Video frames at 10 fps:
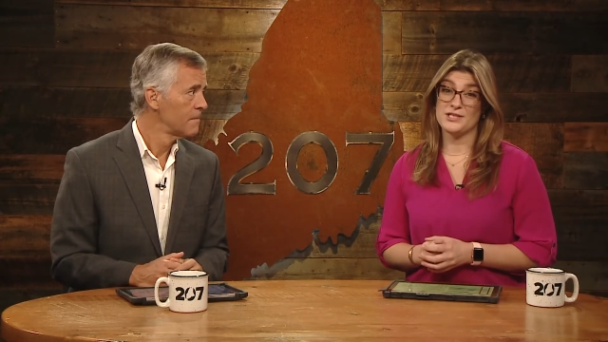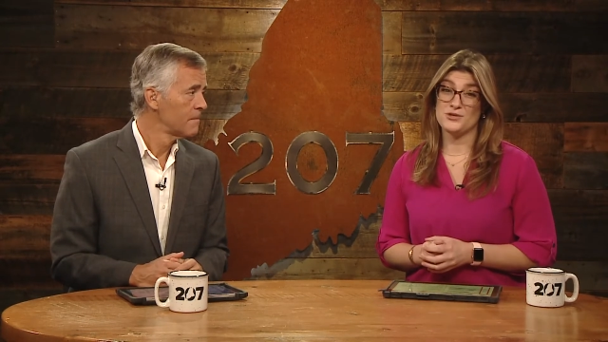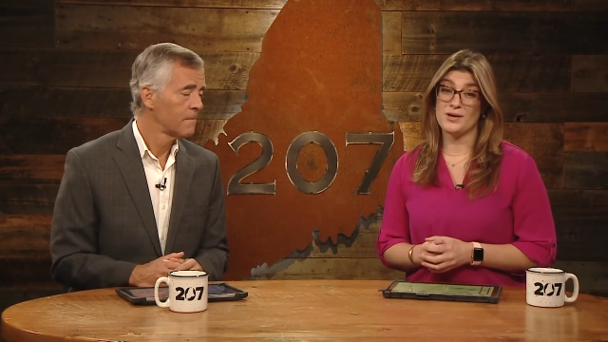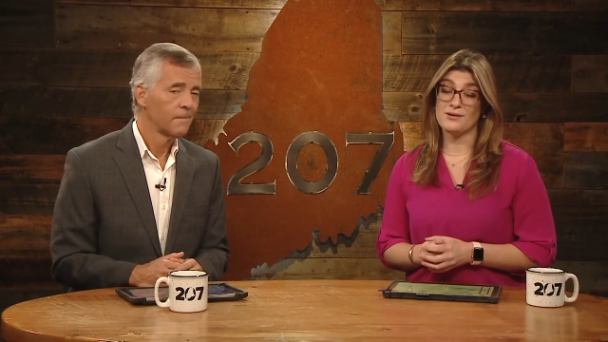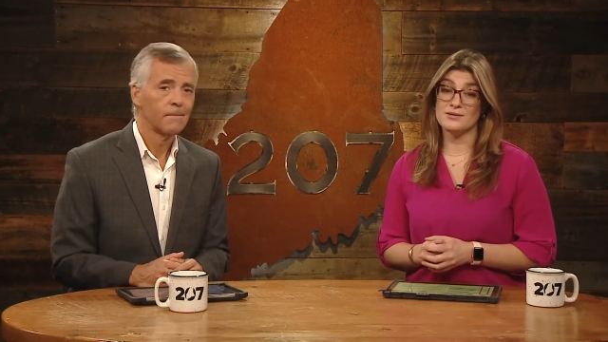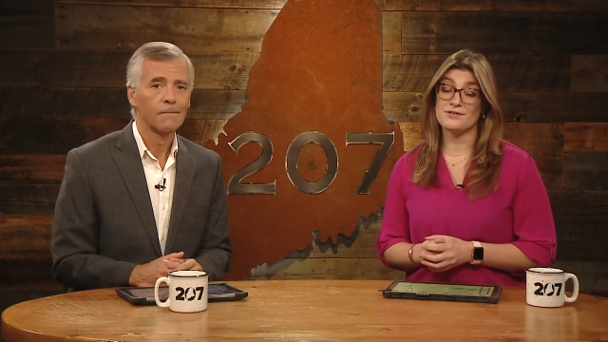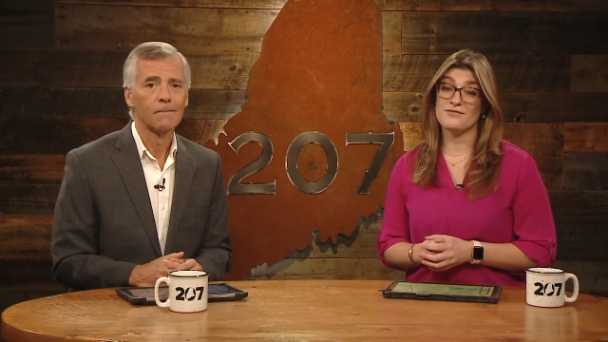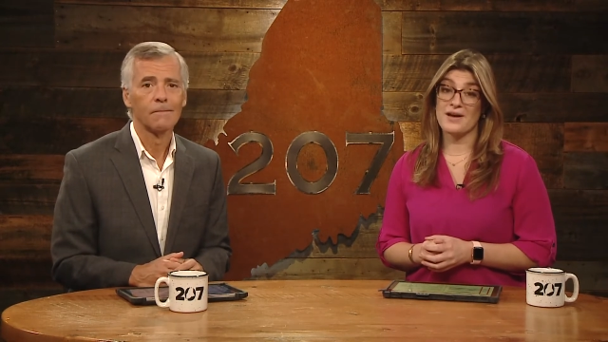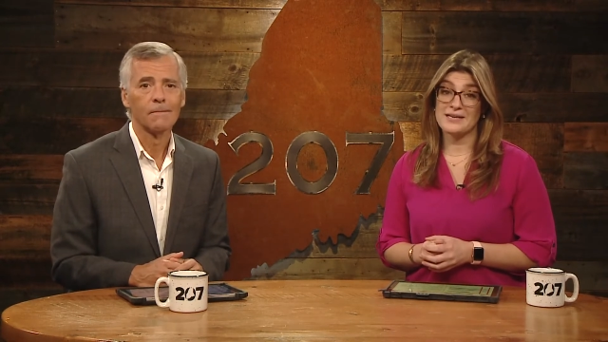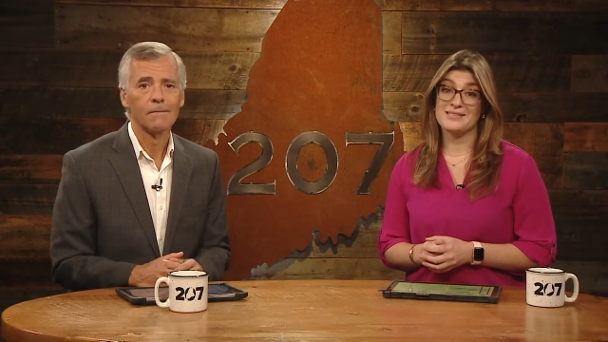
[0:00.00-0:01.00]
Speaker 1: struggled to
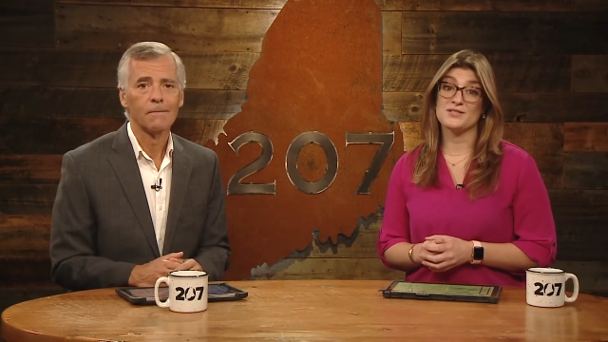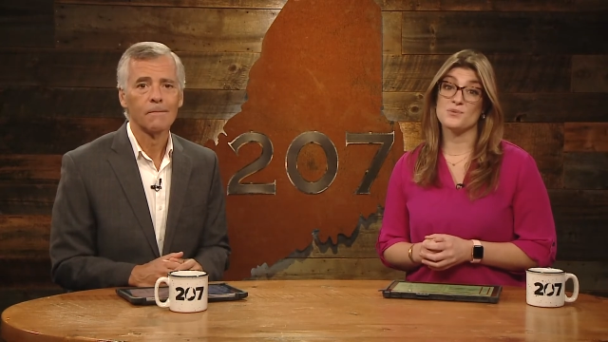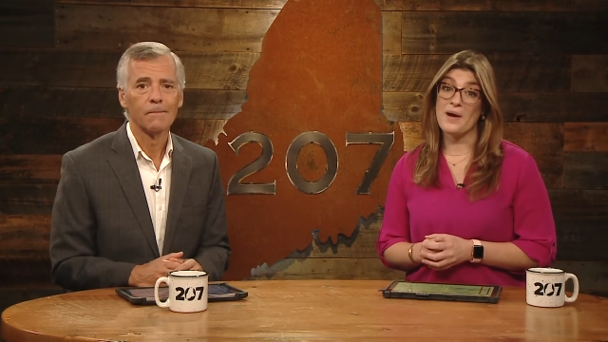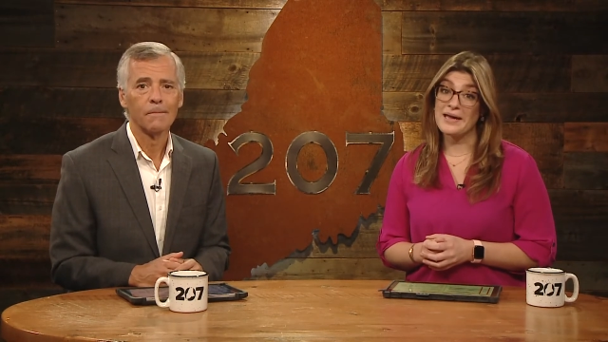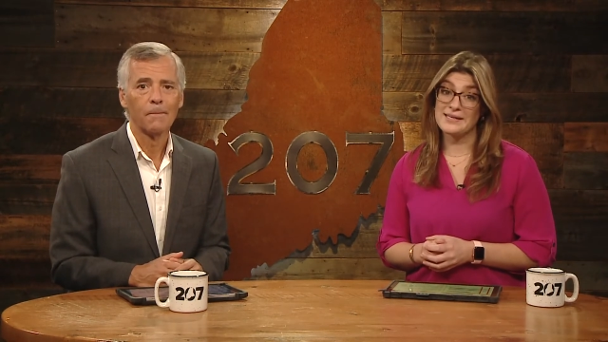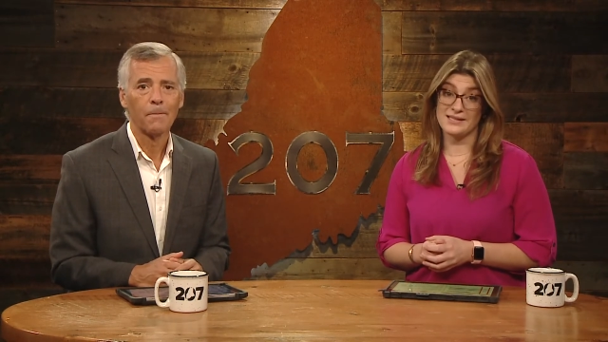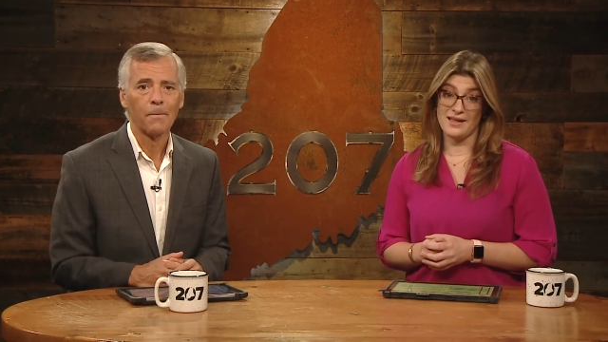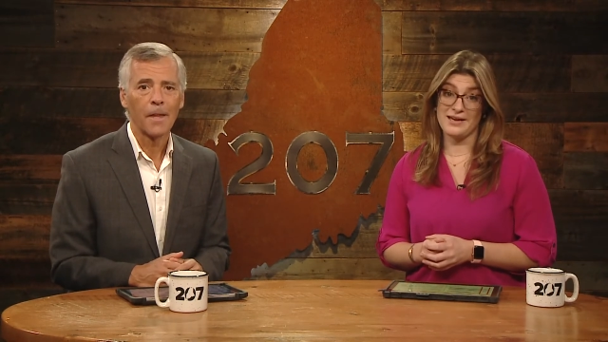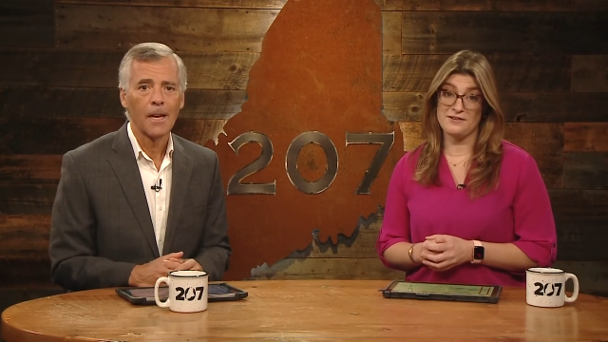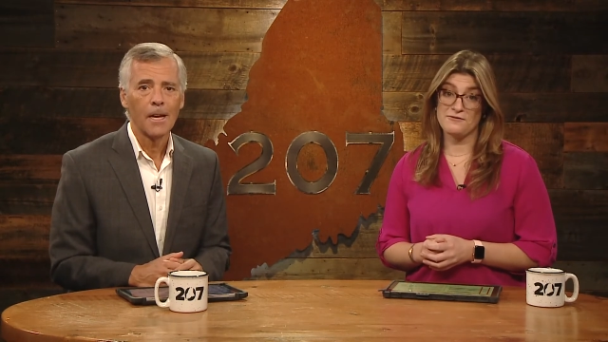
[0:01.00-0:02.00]
find his way in
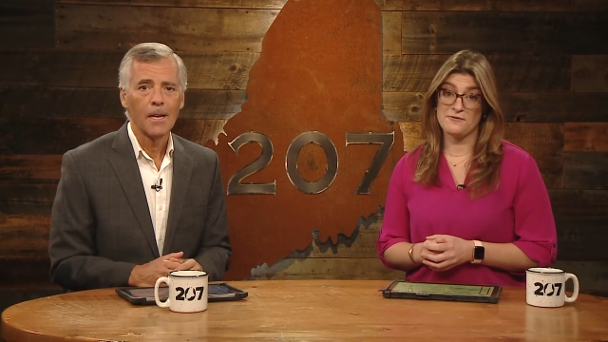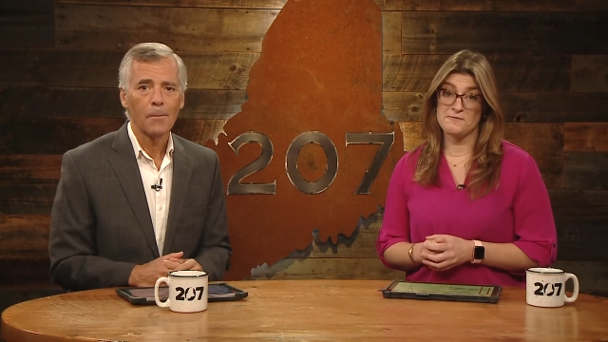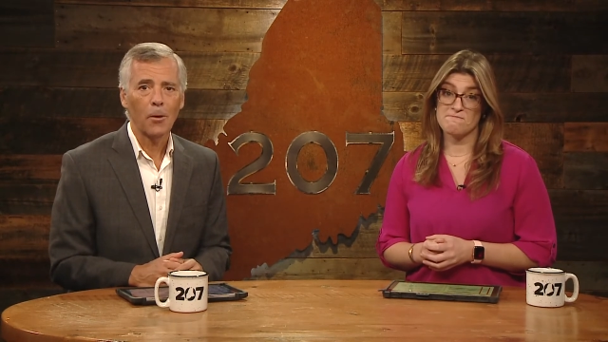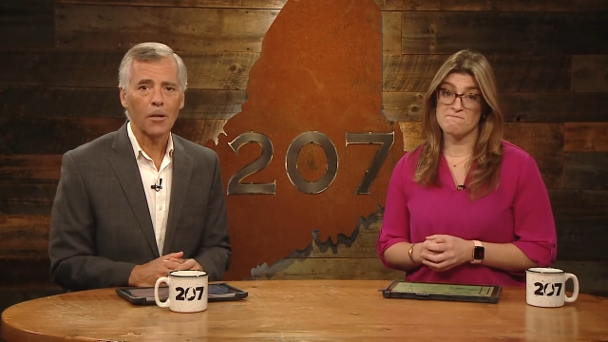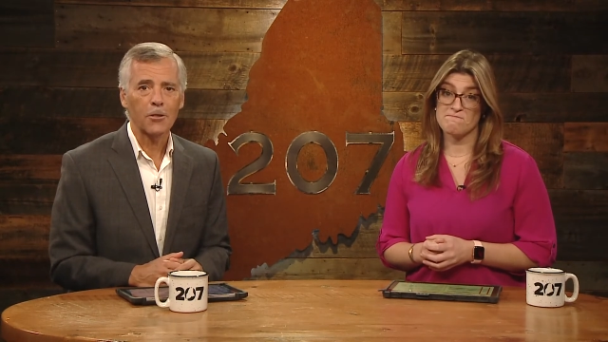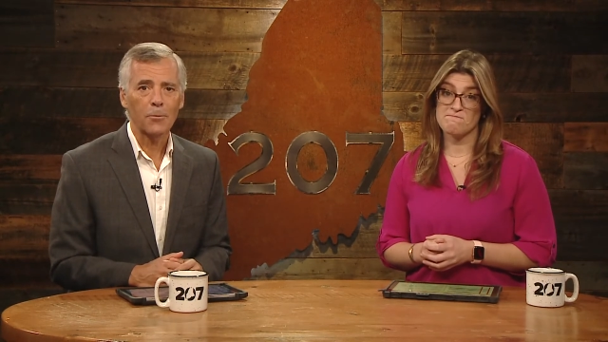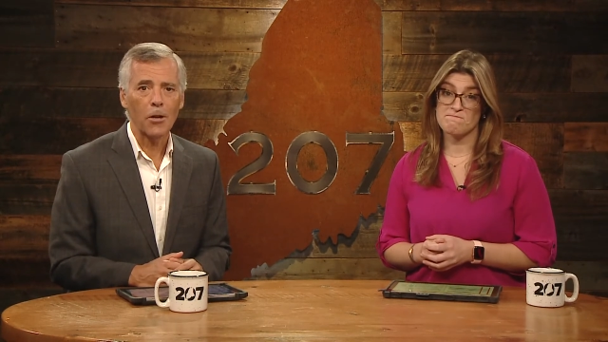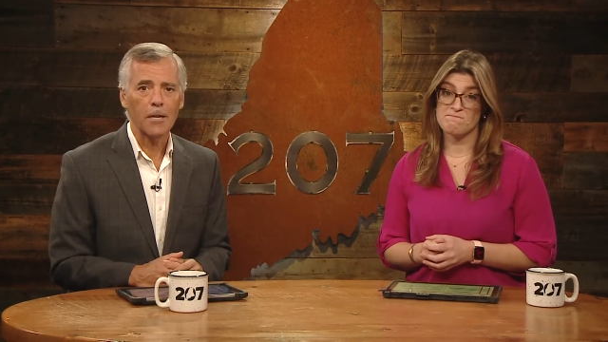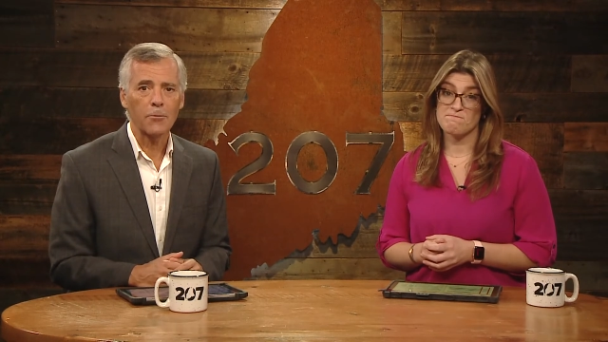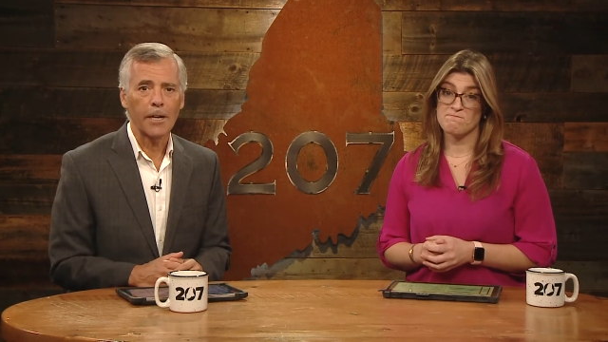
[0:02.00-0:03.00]
life. Pulitzer
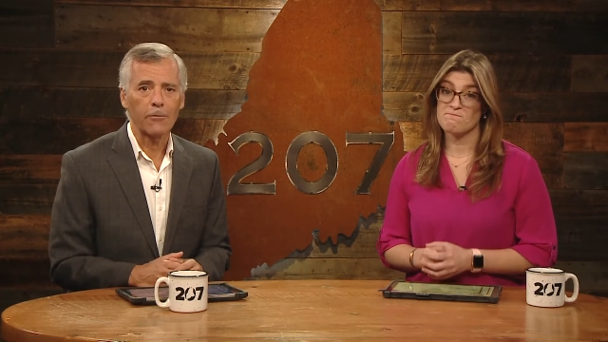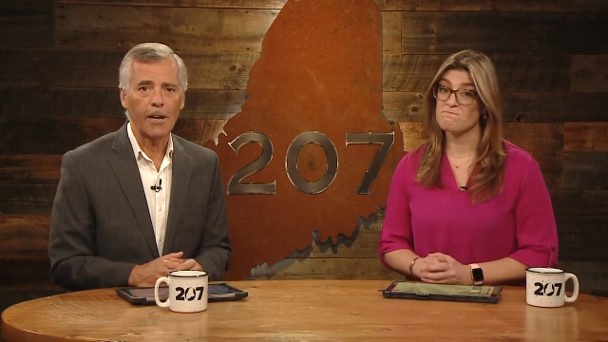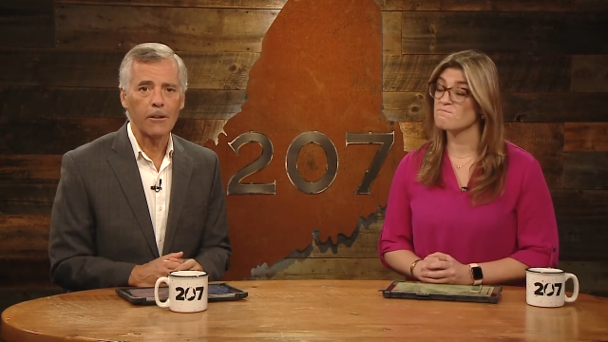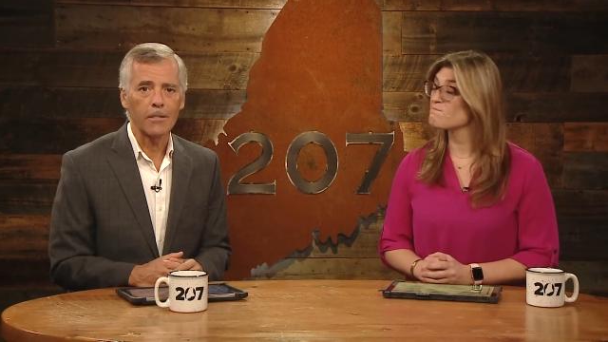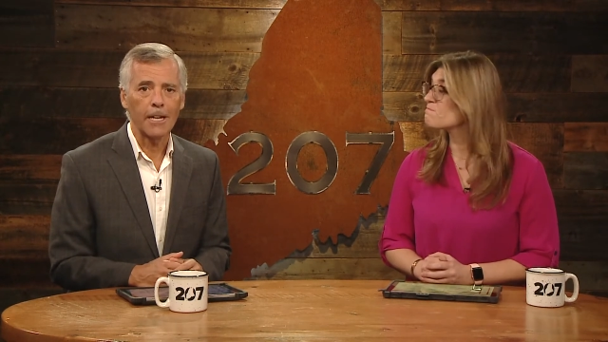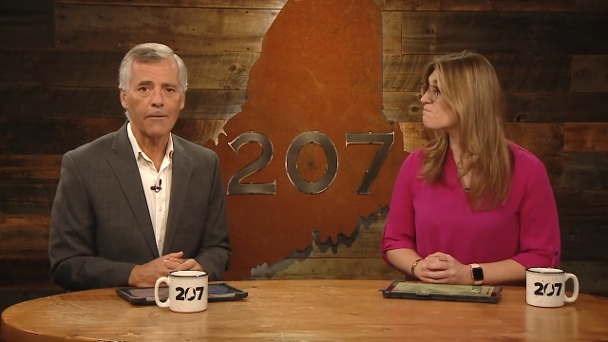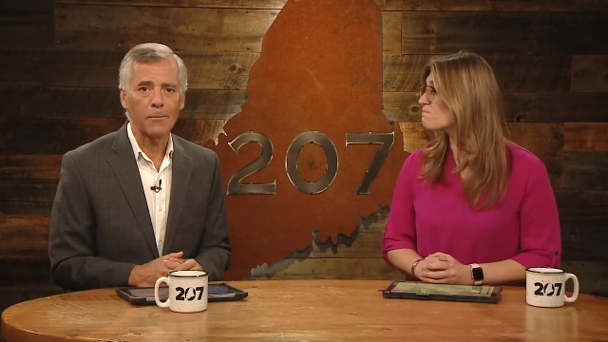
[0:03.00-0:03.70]
Speaker 2: Prize winning writer David